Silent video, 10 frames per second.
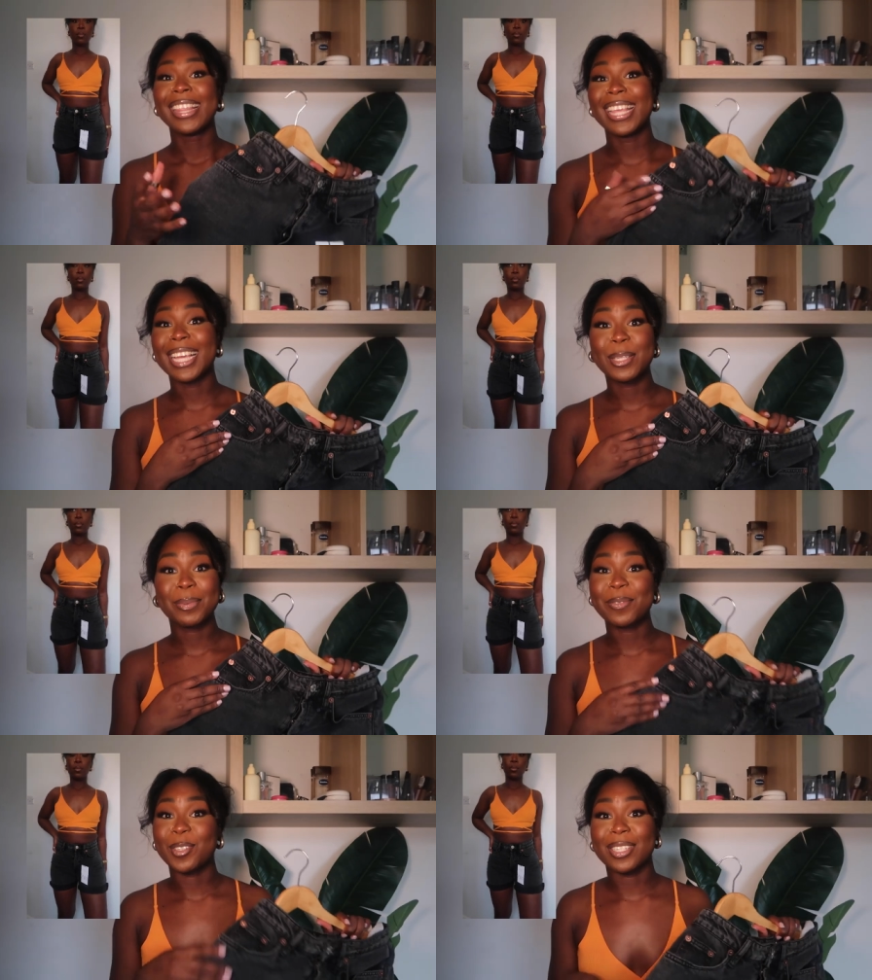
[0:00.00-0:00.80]

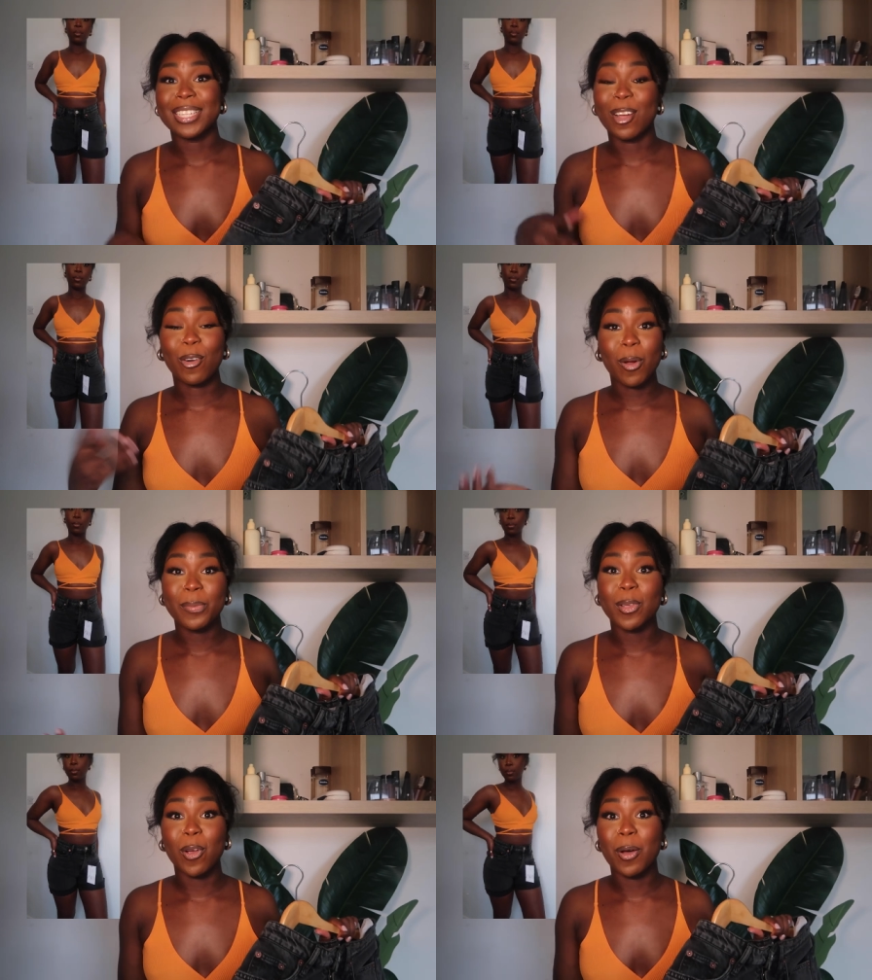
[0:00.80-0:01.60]
this with just a
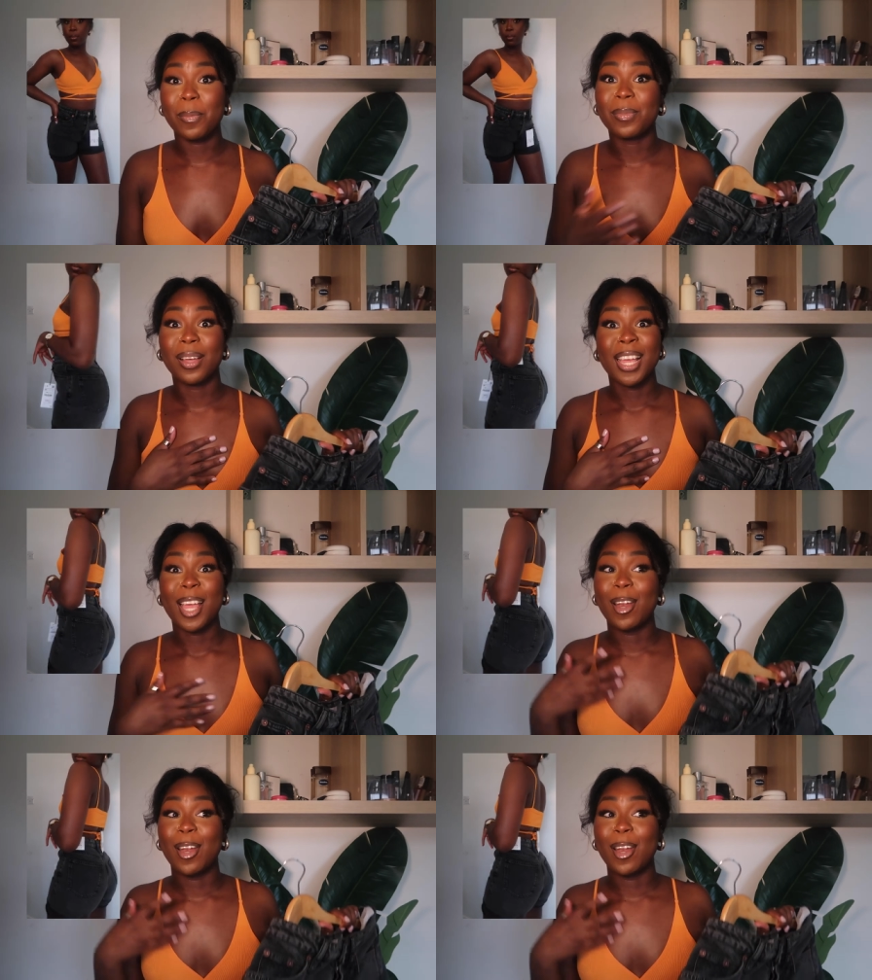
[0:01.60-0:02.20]
crop top